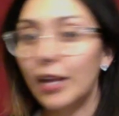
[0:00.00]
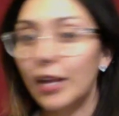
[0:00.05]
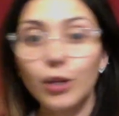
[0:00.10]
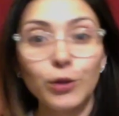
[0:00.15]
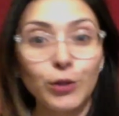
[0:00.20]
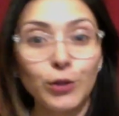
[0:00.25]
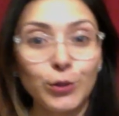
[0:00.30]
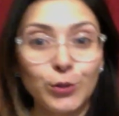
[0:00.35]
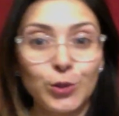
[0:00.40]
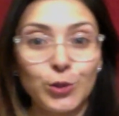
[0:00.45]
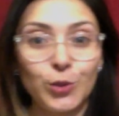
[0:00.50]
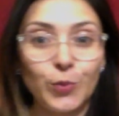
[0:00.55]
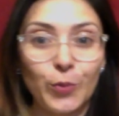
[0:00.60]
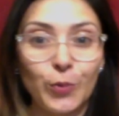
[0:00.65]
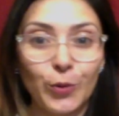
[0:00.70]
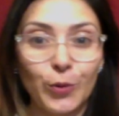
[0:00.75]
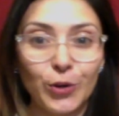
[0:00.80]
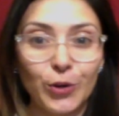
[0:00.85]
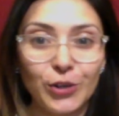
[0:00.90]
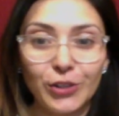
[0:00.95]
YouTube
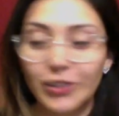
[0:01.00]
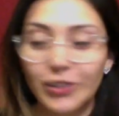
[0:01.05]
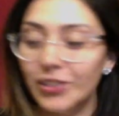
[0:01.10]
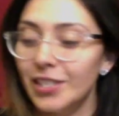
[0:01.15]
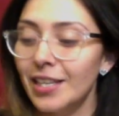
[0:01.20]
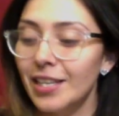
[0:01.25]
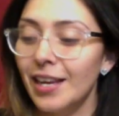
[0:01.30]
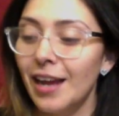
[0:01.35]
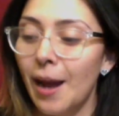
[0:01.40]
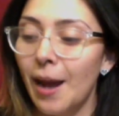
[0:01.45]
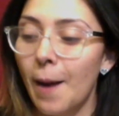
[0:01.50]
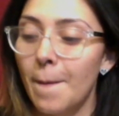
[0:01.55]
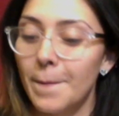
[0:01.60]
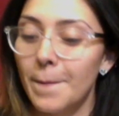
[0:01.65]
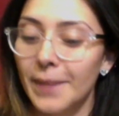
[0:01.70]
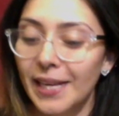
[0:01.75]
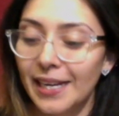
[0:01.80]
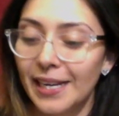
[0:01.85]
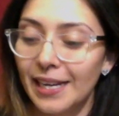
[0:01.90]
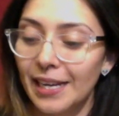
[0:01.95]
world.
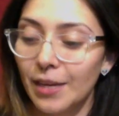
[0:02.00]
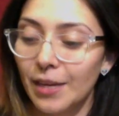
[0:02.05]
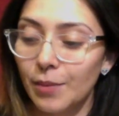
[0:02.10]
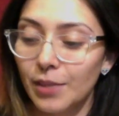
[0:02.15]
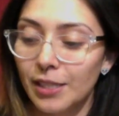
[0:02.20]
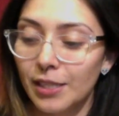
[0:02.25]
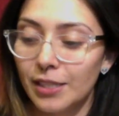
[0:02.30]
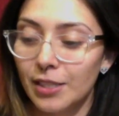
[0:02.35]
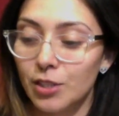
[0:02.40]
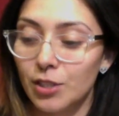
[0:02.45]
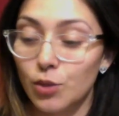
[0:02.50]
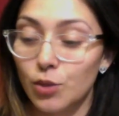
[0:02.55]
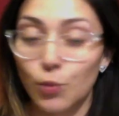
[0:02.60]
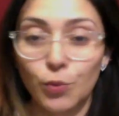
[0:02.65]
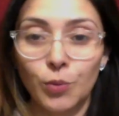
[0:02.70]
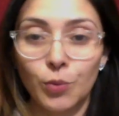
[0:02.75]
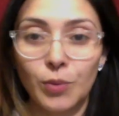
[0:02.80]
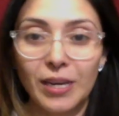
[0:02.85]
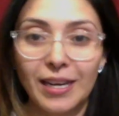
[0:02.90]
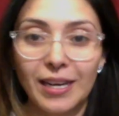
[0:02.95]
My name is
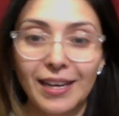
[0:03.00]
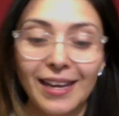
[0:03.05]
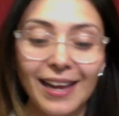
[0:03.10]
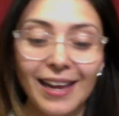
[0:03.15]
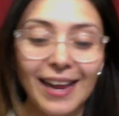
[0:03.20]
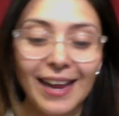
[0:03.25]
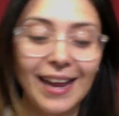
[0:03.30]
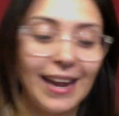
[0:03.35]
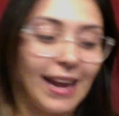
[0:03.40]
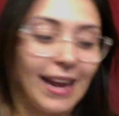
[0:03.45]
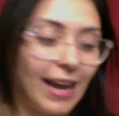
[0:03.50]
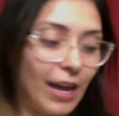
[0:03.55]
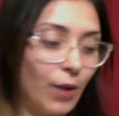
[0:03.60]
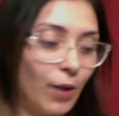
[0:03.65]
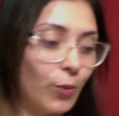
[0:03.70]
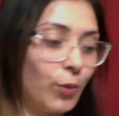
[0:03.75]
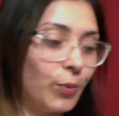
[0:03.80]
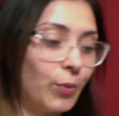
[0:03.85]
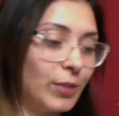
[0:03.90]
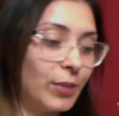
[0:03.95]
Romina and I
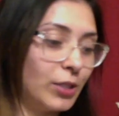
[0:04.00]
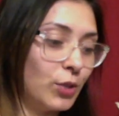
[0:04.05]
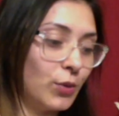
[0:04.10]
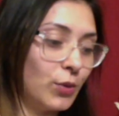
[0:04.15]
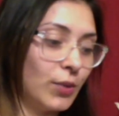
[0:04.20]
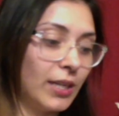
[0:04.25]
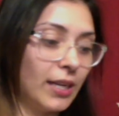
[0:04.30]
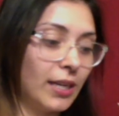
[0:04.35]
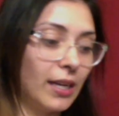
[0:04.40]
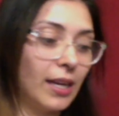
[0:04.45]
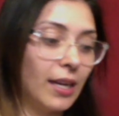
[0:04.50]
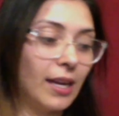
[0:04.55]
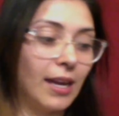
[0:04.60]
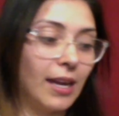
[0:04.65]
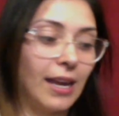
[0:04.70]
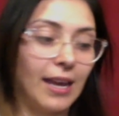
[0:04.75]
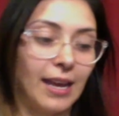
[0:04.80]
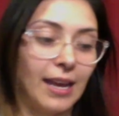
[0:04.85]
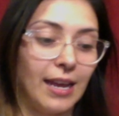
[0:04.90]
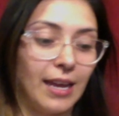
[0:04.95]
will be doing
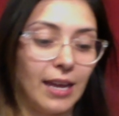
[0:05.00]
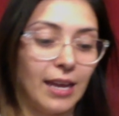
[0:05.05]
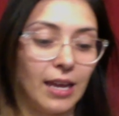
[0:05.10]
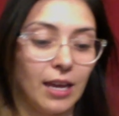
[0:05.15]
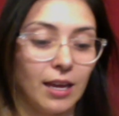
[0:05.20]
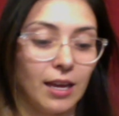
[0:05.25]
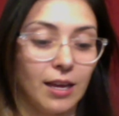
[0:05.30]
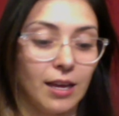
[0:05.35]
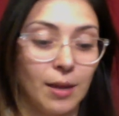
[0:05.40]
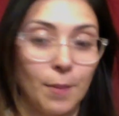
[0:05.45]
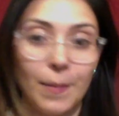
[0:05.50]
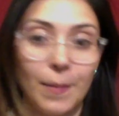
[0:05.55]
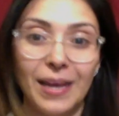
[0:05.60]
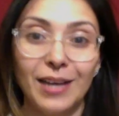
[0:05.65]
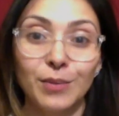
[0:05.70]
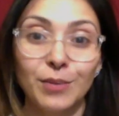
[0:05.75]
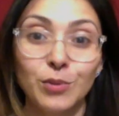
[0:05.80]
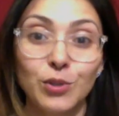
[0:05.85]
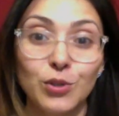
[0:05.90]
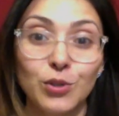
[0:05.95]
a makeup
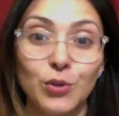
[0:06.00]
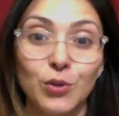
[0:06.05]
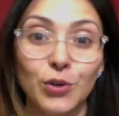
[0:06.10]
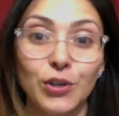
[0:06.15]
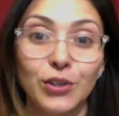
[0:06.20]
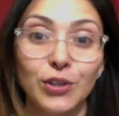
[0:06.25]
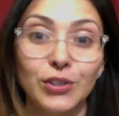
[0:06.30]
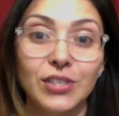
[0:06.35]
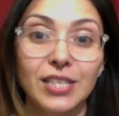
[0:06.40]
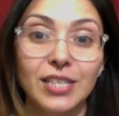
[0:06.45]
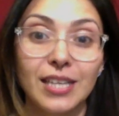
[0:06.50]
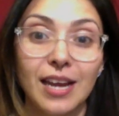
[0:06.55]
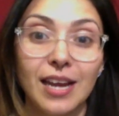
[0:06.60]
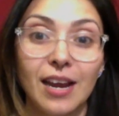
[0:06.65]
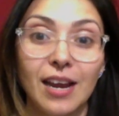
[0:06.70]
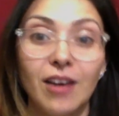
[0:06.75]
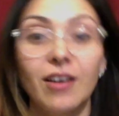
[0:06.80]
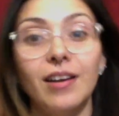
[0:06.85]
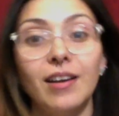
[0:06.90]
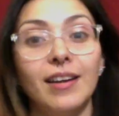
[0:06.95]
tutorial today
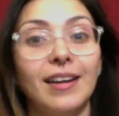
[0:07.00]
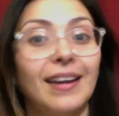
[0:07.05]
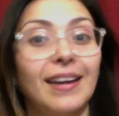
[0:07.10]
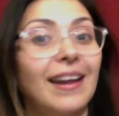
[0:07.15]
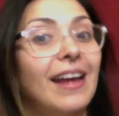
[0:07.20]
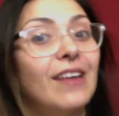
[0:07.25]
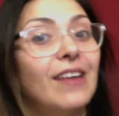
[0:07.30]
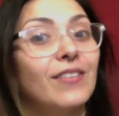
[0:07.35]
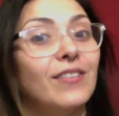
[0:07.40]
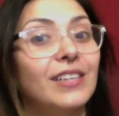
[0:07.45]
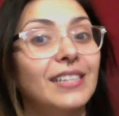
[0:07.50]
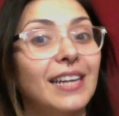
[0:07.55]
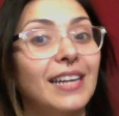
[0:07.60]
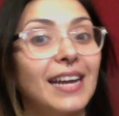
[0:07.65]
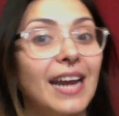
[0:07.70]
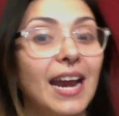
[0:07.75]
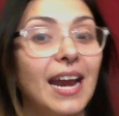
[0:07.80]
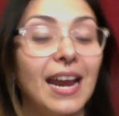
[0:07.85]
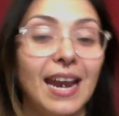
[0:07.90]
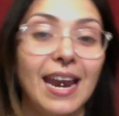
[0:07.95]
on an
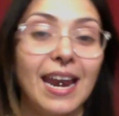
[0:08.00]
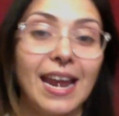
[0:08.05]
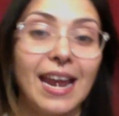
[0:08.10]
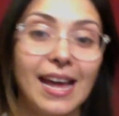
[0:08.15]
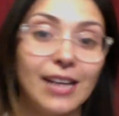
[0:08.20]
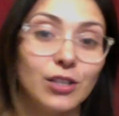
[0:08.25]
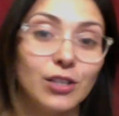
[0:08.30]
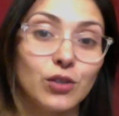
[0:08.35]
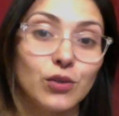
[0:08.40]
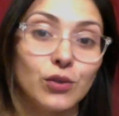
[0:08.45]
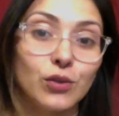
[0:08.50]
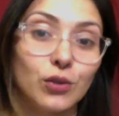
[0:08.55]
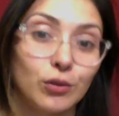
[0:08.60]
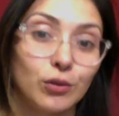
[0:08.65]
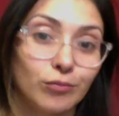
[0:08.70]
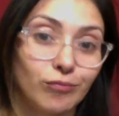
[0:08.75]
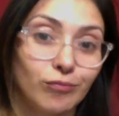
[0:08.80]
everyday natural